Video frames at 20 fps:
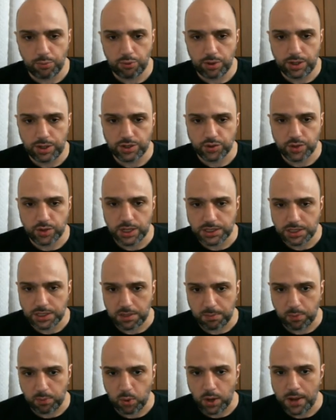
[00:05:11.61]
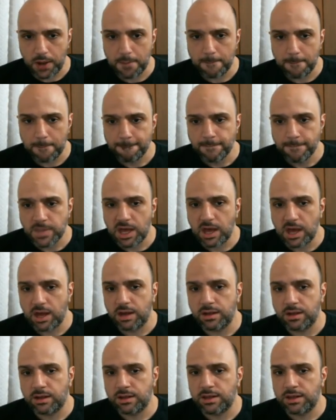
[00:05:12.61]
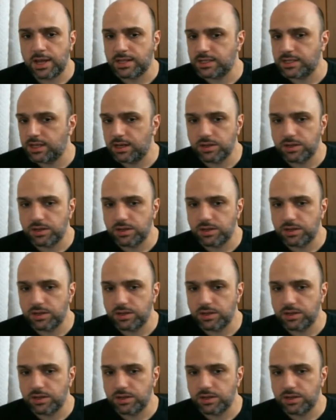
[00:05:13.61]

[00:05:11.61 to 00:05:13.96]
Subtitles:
straight to the point, and that's it.